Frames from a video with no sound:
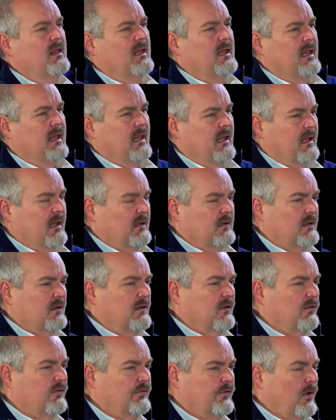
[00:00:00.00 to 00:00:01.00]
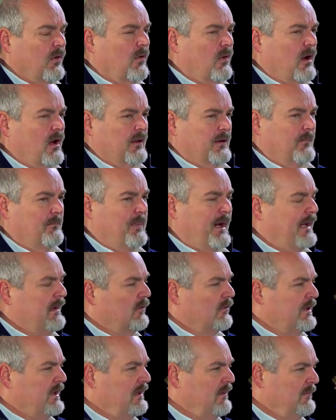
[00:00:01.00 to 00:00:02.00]
And so on a
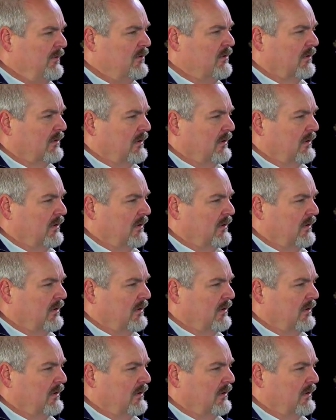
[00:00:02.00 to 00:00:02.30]
biochemical